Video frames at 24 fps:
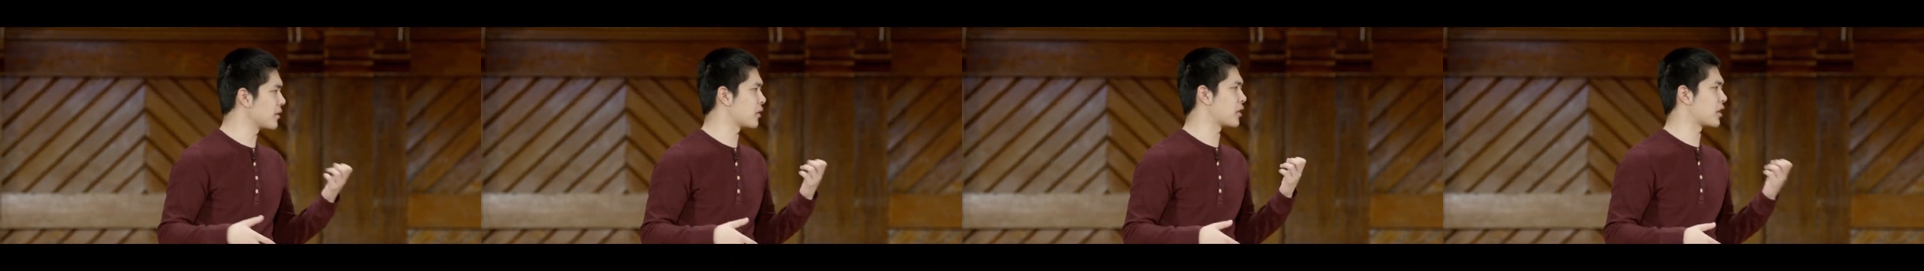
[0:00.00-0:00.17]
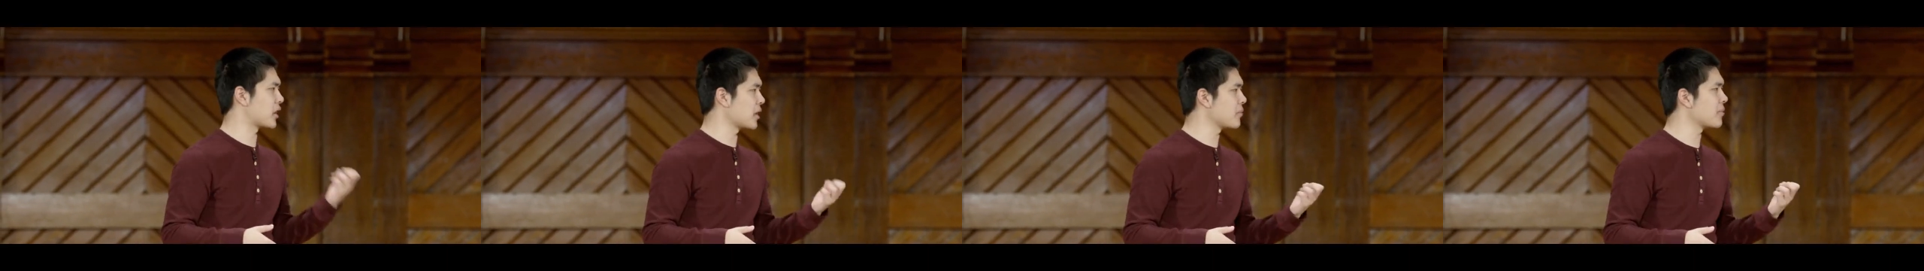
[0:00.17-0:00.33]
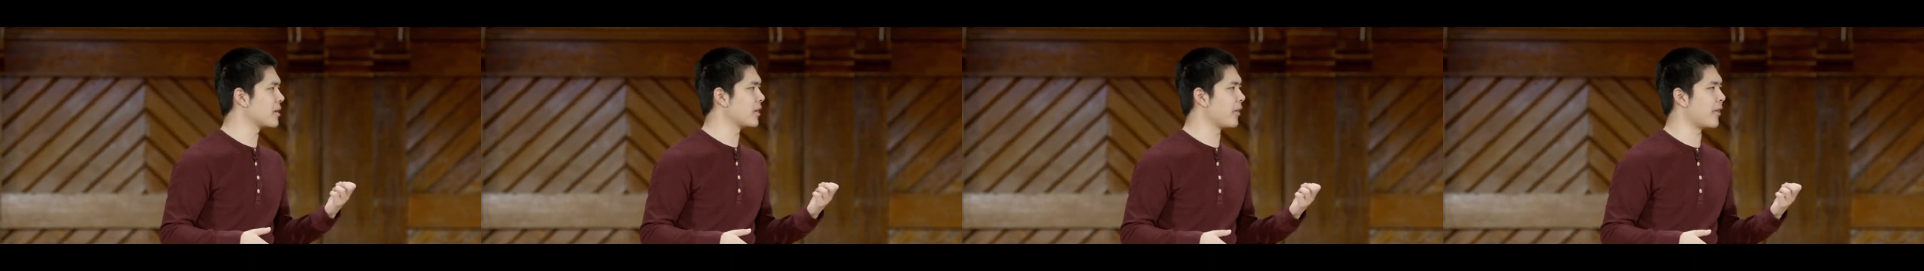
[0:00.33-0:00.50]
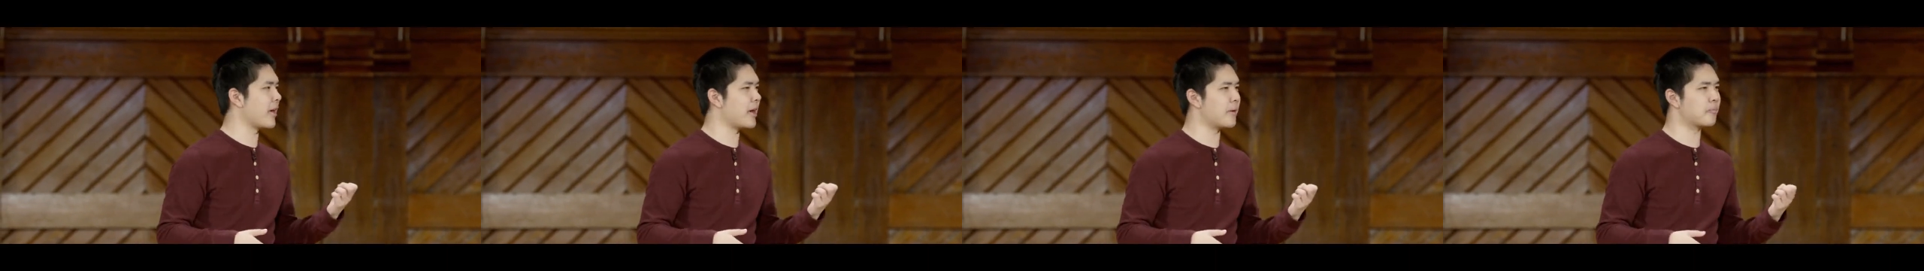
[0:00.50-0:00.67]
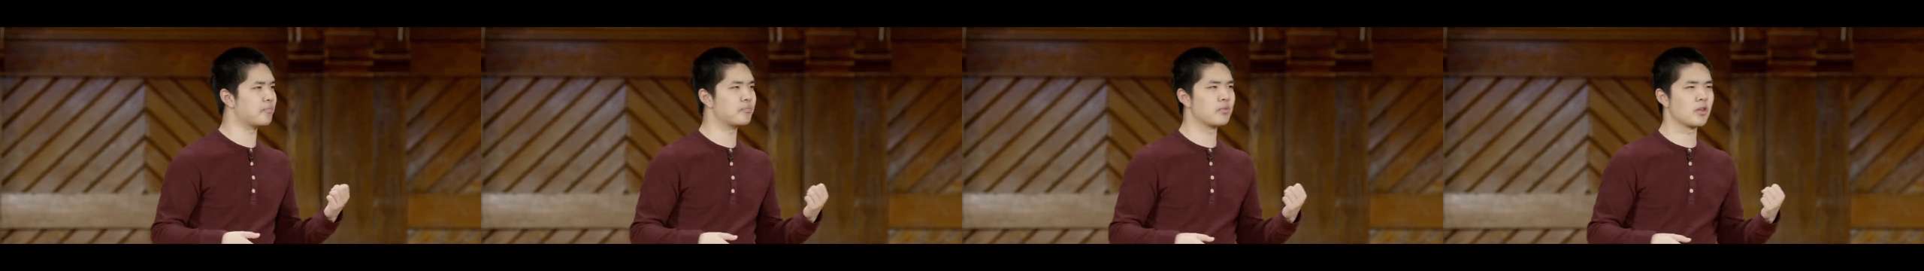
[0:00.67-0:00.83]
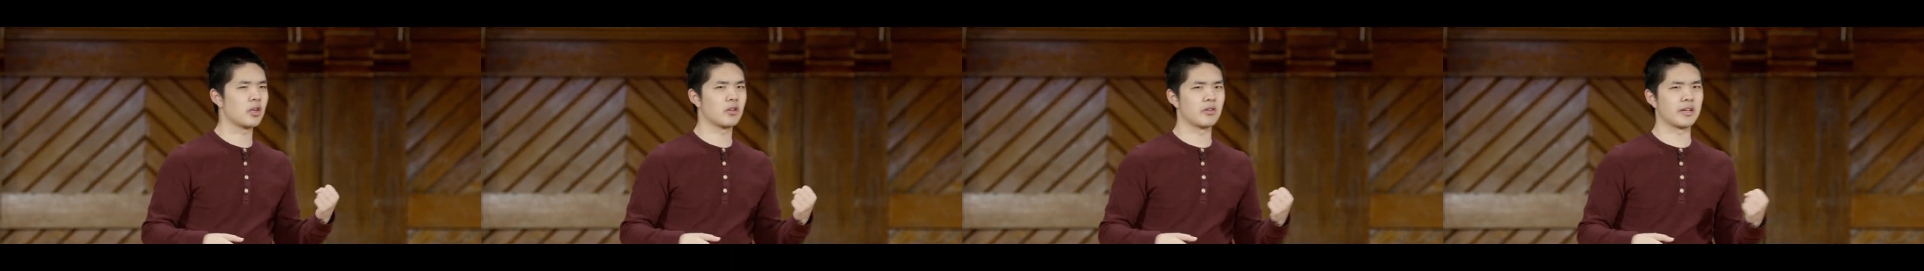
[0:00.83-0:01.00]

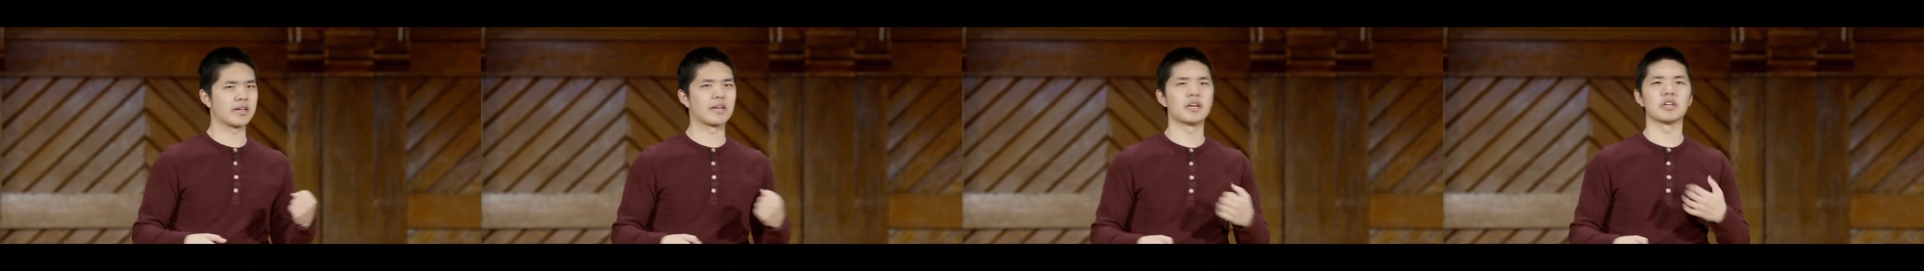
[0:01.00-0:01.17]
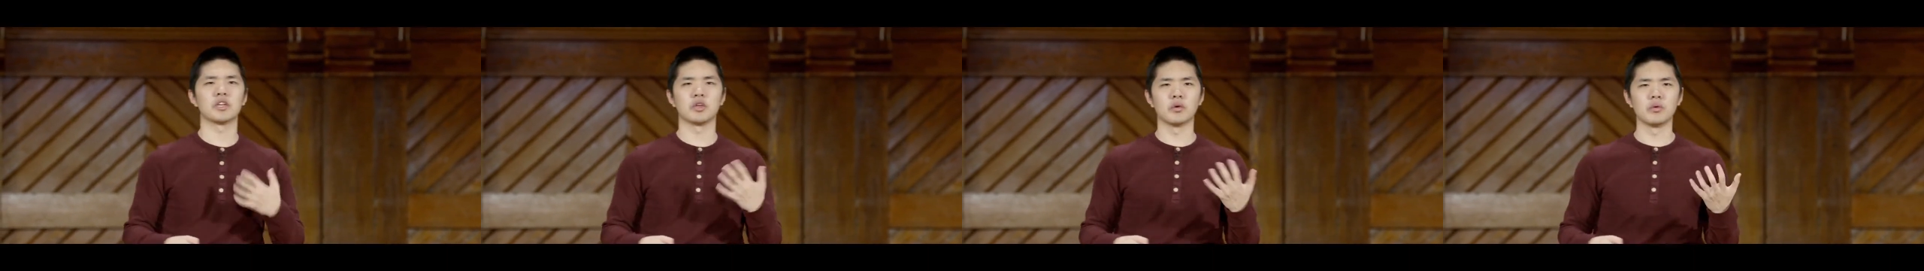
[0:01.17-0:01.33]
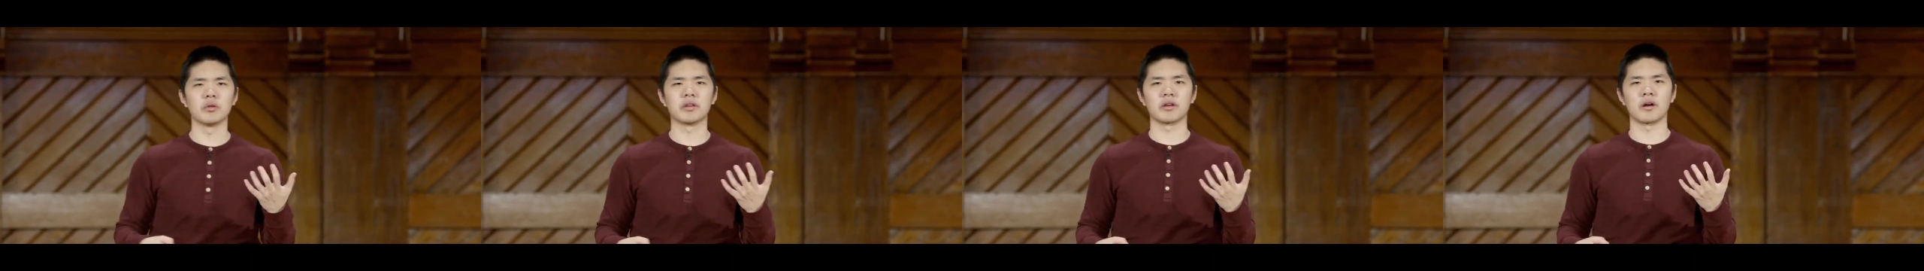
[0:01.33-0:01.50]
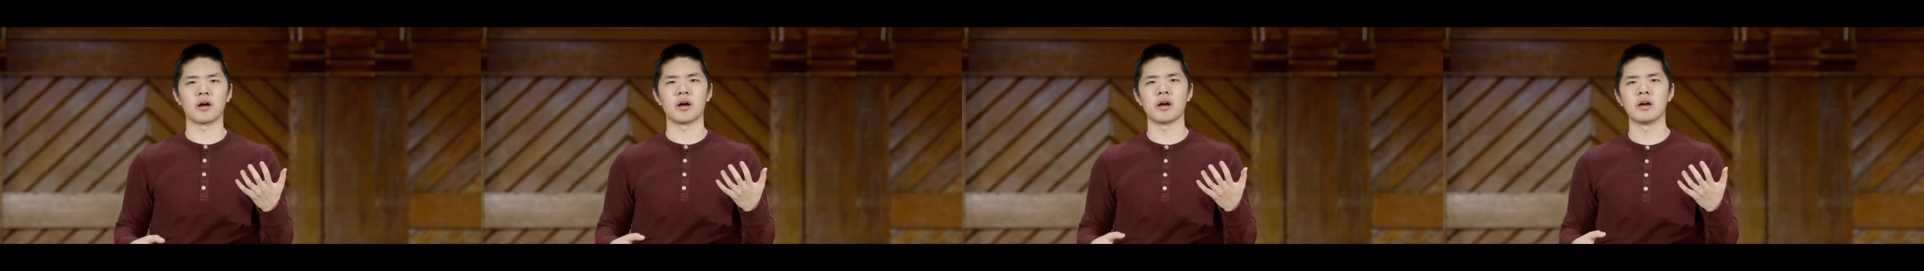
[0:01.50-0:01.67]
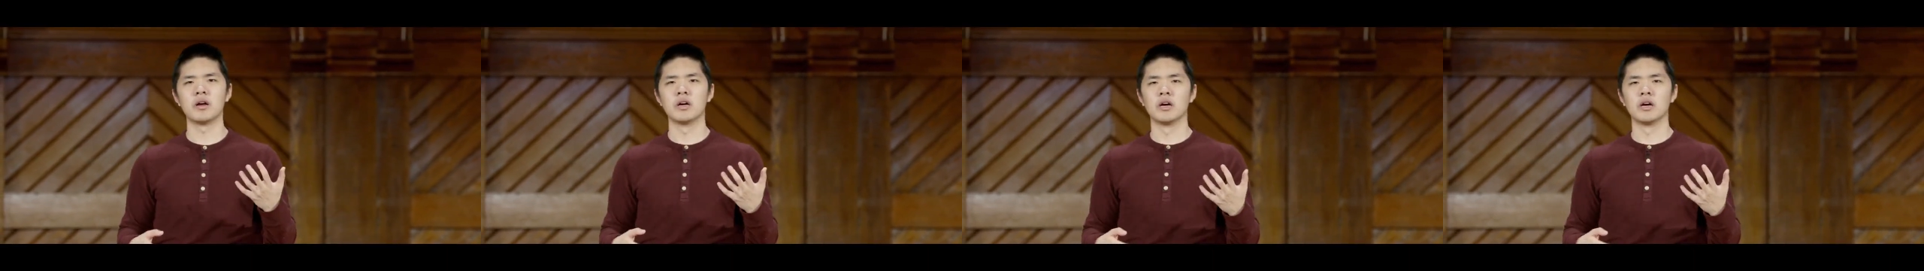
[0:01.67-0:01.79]
simulate like a user